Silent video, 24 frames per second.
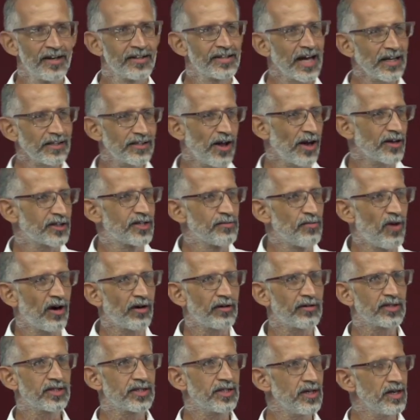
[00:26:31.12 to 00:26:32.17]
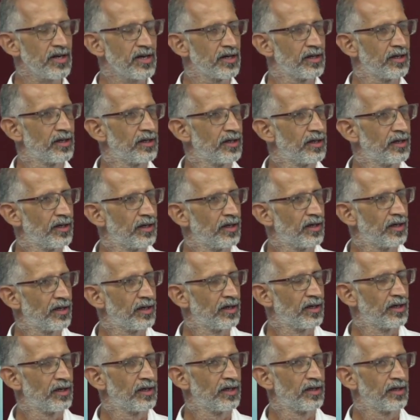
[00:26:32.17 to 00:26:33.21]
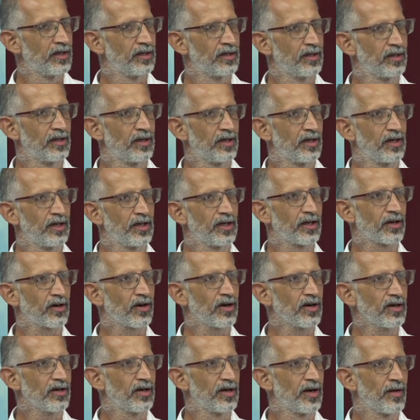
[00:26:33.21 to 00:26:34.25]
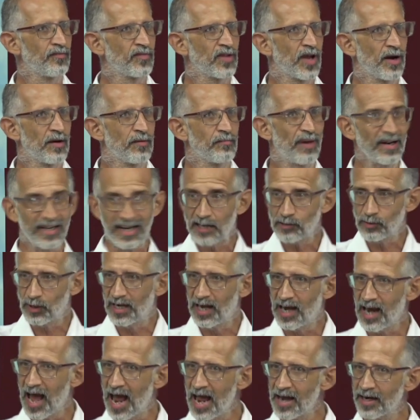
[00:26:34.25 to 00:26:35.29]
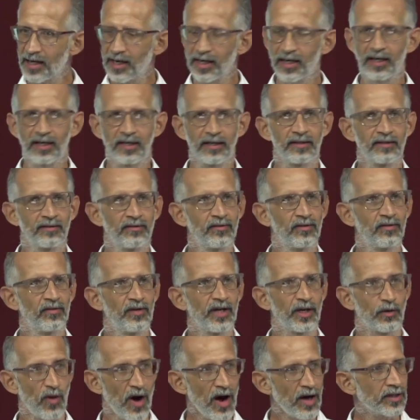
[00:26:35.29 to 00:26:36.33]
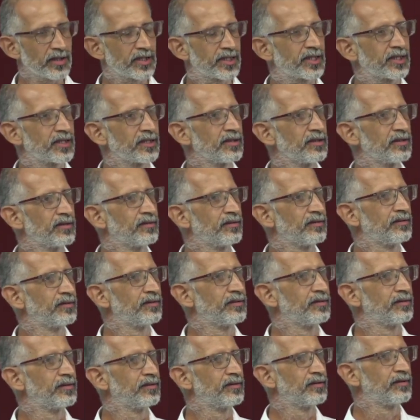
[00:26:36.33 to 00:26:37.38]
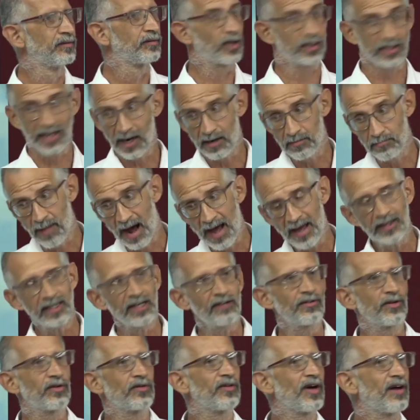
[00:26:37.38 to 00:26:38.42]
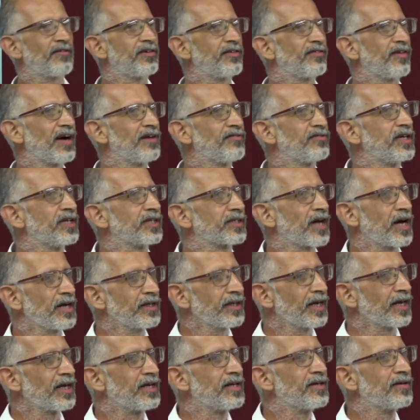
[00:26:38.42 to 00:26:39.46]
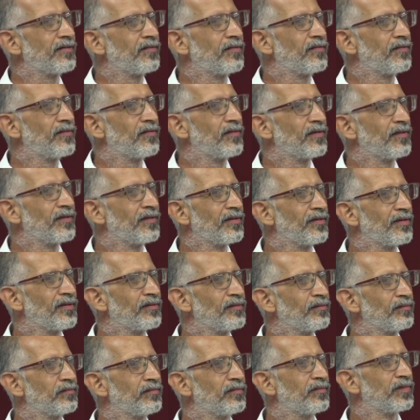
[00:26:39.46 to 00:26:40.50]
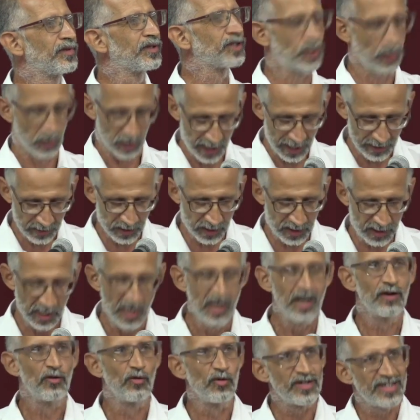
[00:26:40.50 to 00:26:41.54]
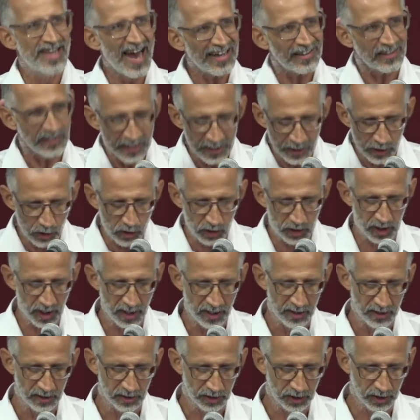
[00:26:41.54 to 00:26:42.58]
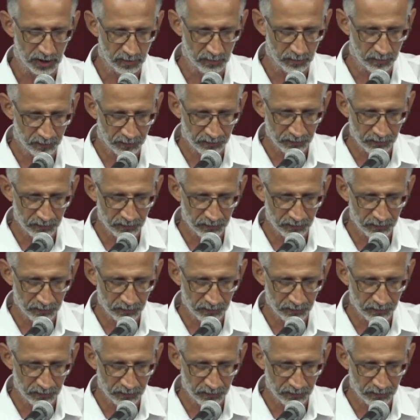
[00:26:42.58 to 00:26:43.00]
That's not democracy. You know? But that's what they like. It works. Because I can buy it every 5 years, can't I? Yeah. So that needs to change.